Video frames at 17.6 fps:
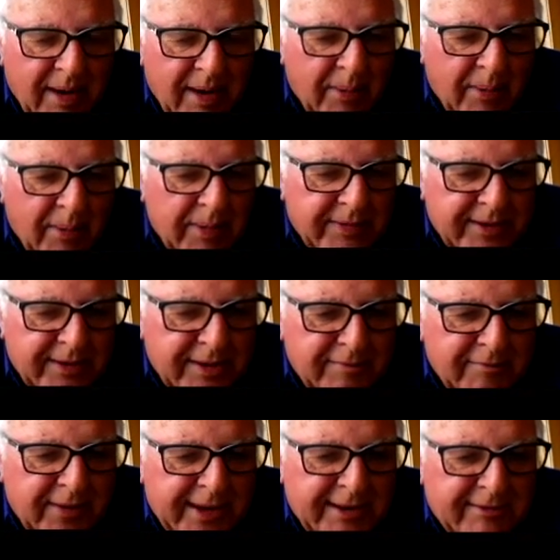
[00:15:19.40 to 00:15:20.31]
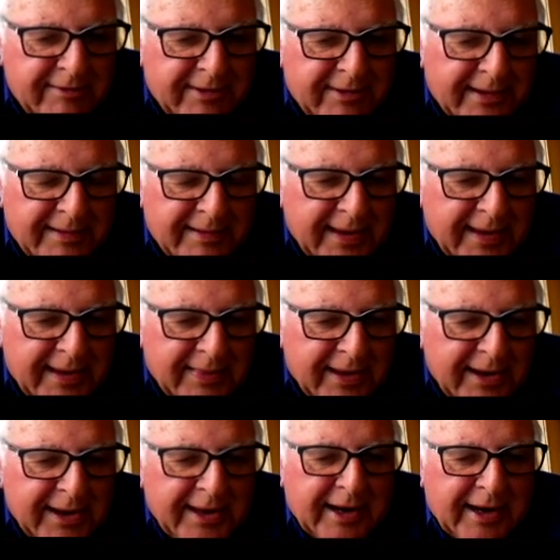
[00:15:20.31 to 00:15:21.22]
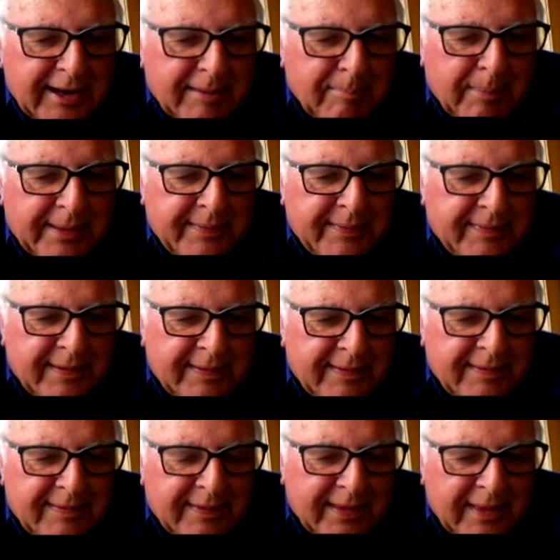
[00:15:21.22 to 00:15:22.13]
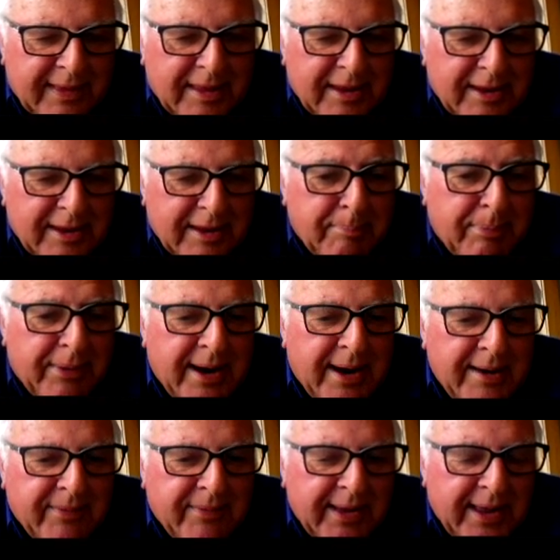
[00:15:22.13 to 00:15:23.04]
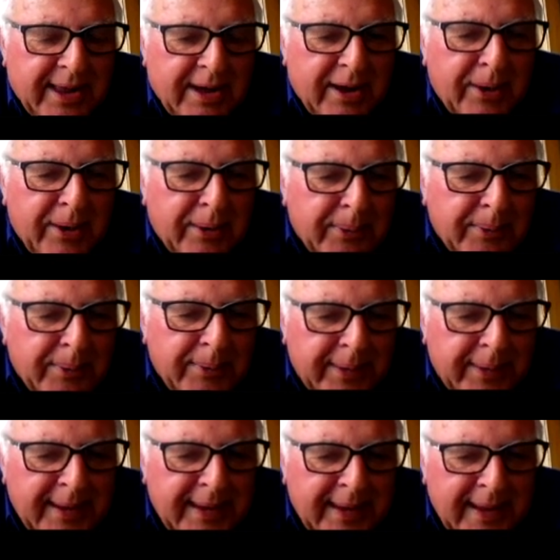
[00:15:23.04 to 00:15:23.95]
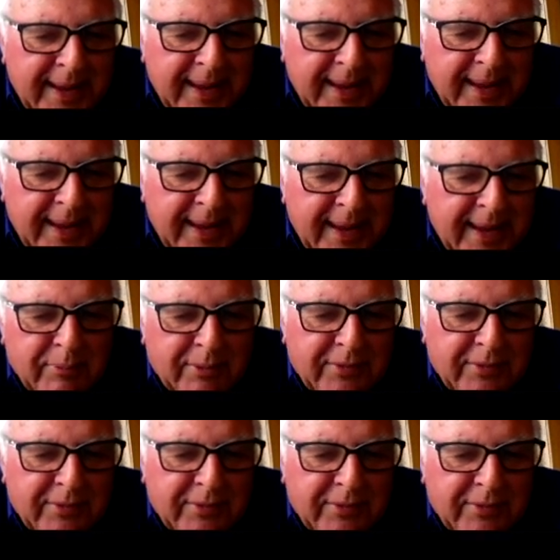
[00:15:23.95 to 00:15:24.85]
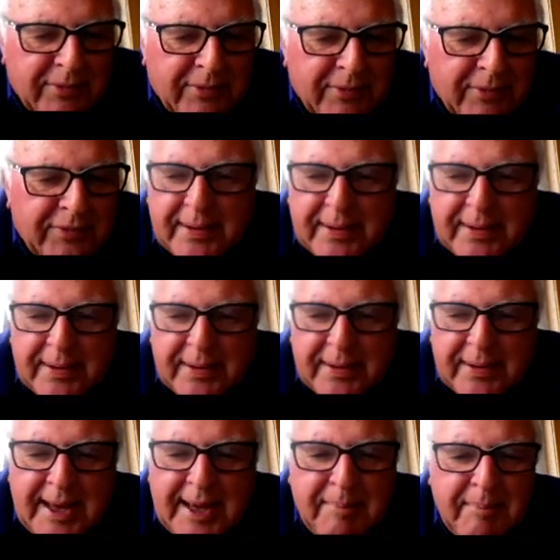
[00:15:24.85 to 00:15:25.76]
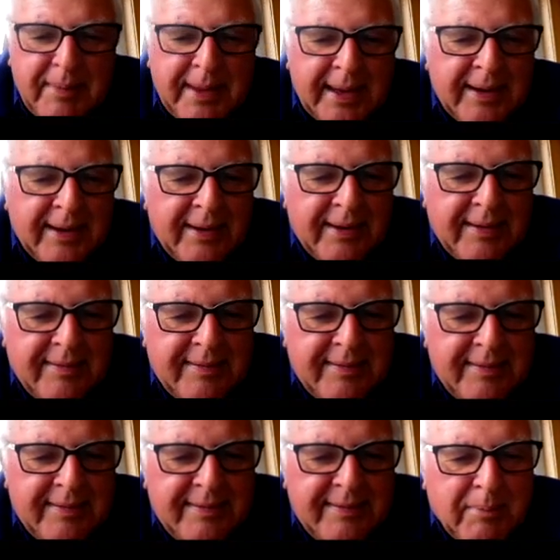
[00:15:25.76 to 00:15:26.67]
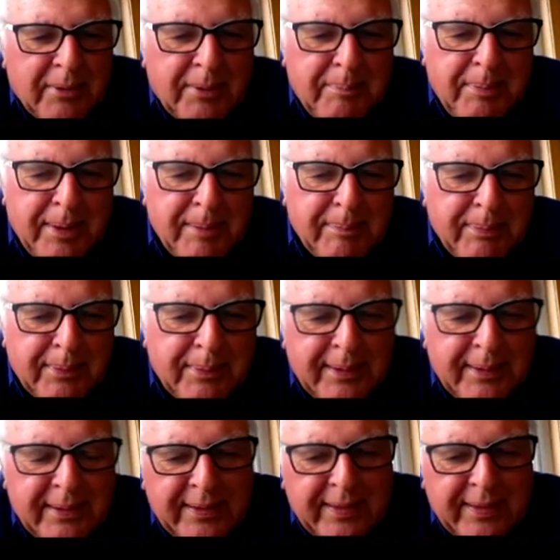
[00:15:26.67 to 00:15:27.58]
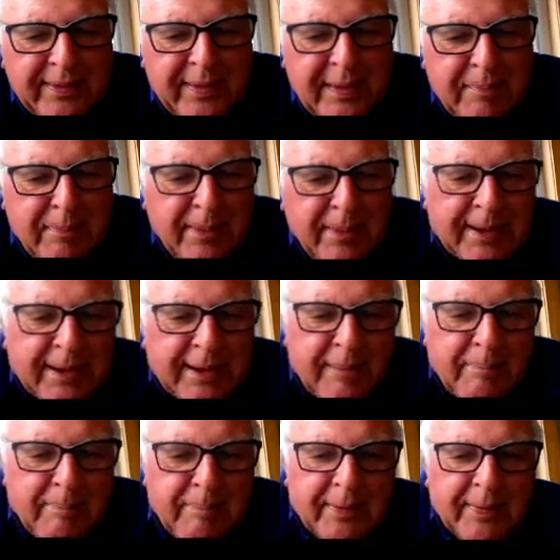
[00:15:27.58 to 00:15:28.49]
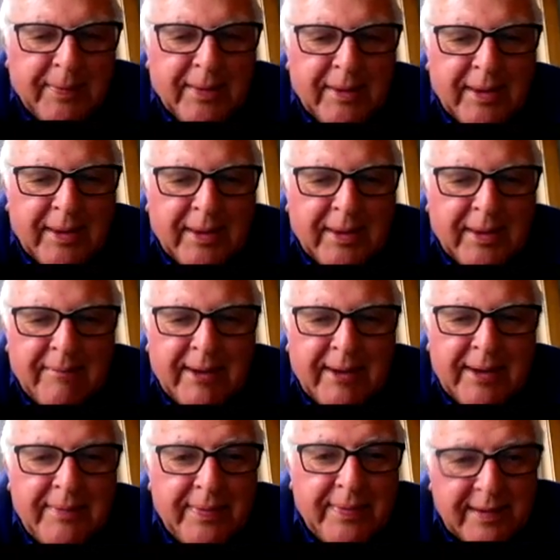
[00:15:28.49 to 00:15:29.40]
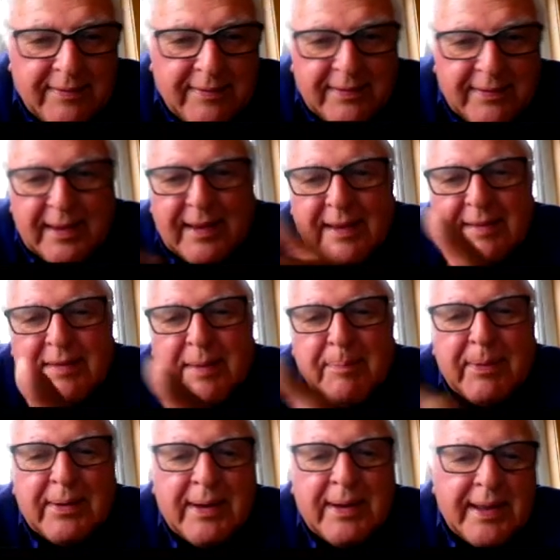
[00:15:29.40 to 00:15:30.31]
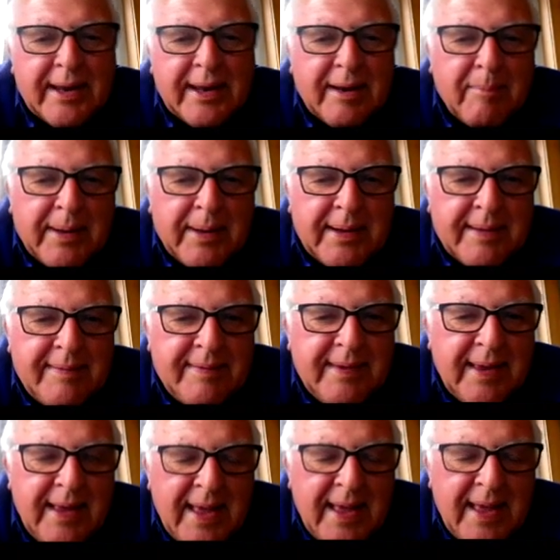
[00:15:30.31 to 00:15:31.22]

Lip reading: always an adventure to take the little buses that are privately owned, and will stop on a dime because the more people that they pick up on the route. There's a typical little bus,